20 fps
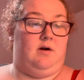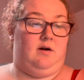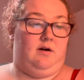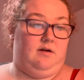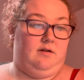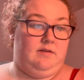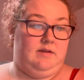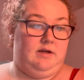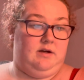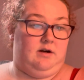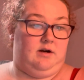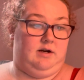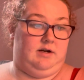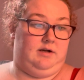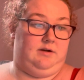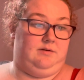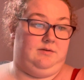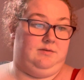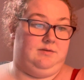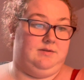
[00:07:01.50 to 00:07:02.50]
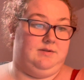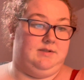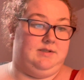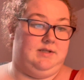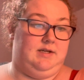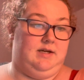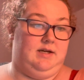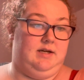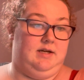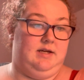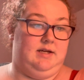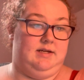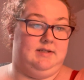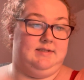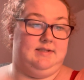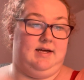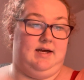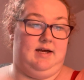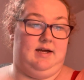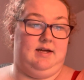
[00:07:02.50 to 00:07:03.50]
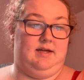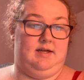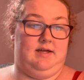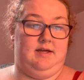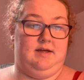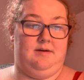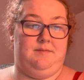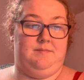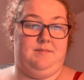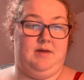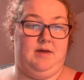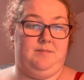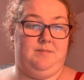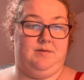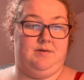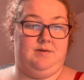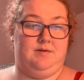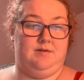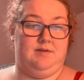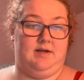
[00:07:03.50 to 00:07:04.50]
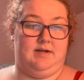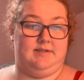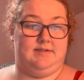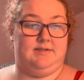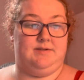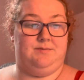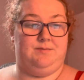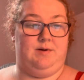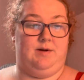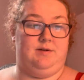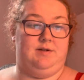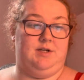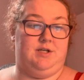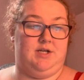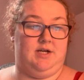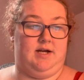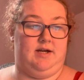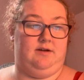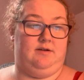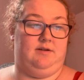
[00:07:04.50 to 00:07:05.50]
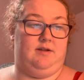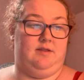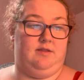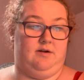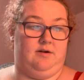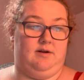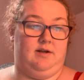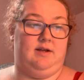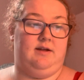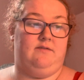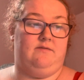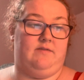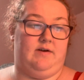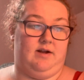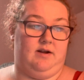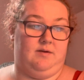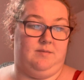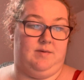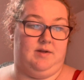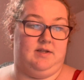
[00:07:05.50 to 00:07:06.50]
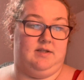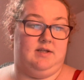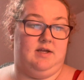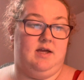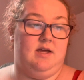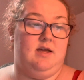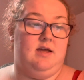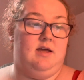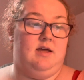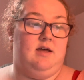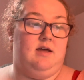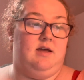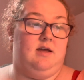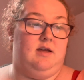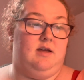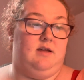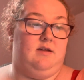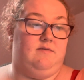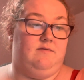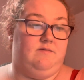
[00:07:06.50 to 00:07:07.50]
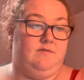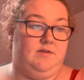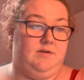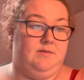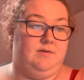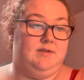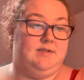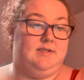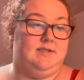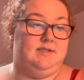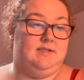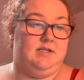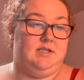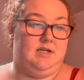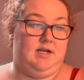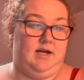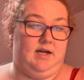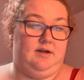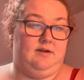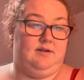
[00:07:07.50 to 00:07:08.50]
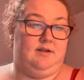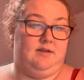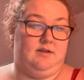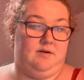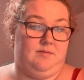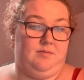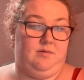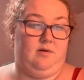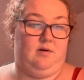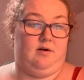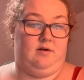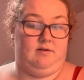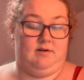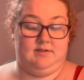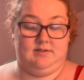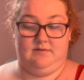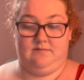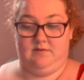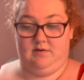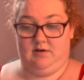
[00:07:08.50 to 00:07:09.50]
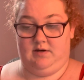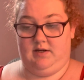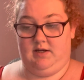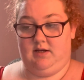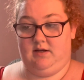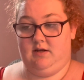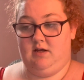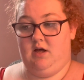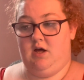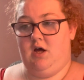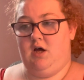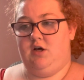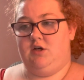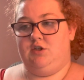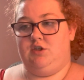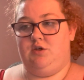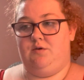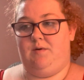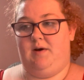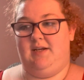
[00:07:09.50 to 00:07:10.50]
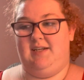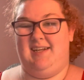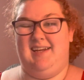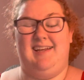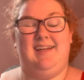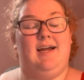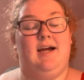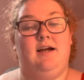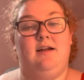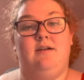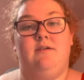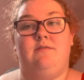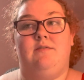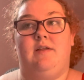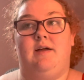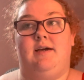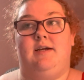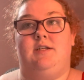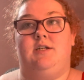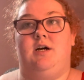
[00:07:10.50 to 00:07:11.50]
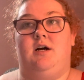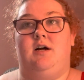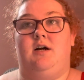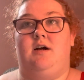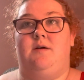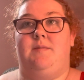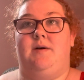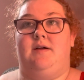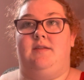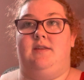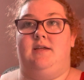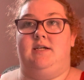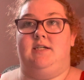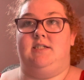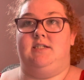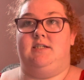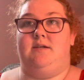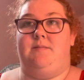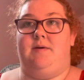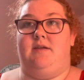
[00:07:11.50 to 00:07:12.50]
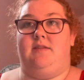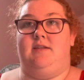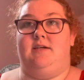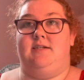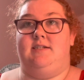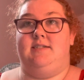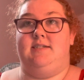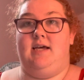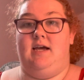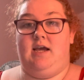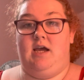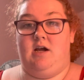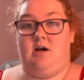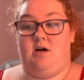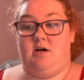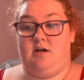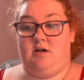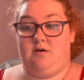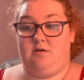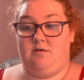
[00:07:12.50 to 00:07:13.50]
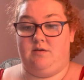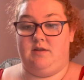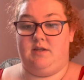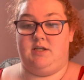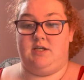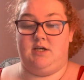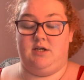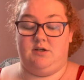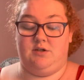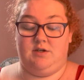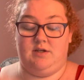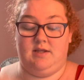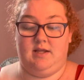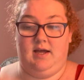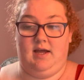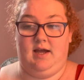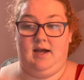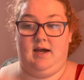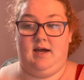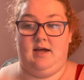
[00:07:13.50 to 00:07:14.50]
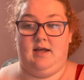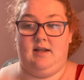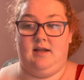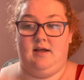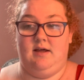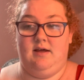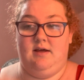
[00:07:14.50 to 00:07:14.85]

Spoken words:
all the articles is that people that surround a child in learning environment influences a child in their progress of learning. So I did kind of like talk about this, about the second article, the children that had